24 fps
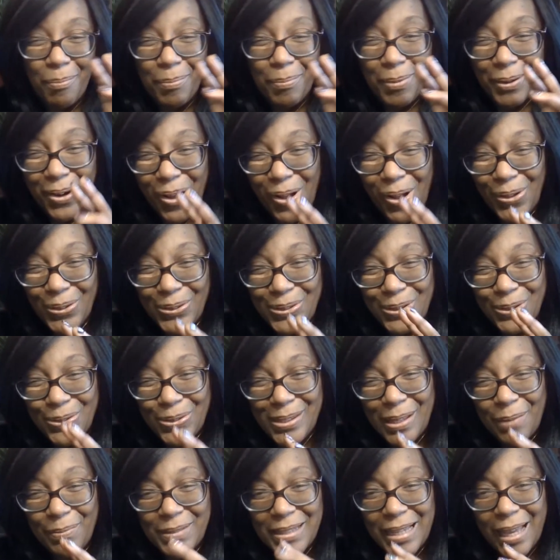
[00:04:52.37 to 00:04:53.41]
but also
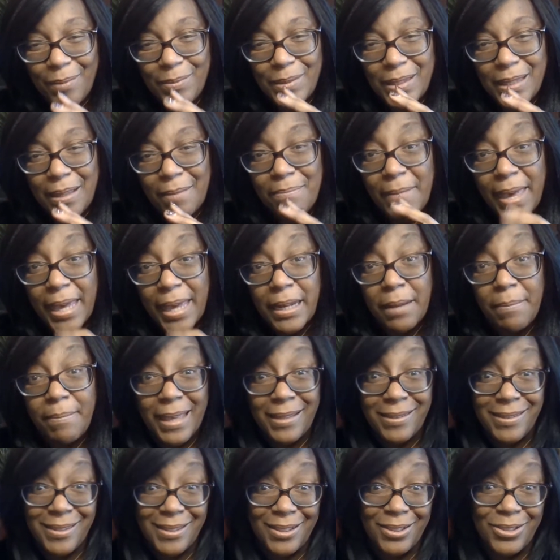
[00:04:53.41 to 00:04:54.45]
sometimes the meta
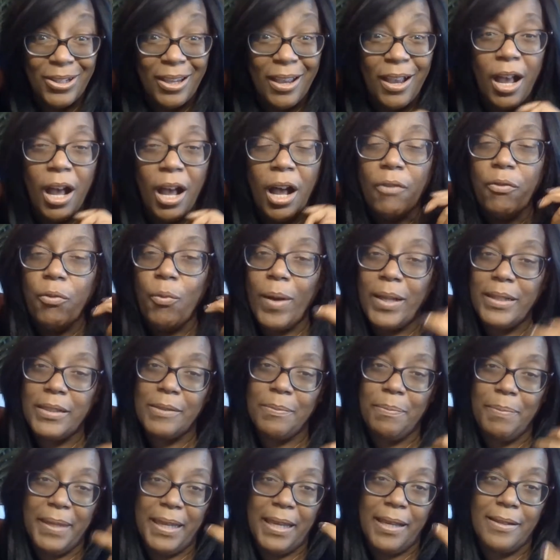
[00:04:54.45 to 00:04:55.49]
message of
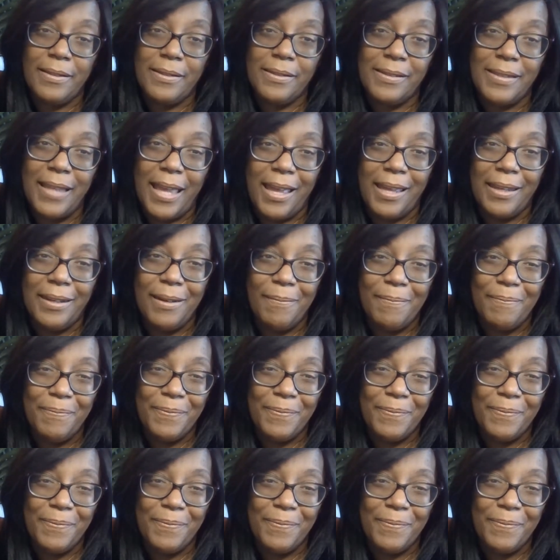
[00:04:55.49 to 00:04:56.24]
what's being said.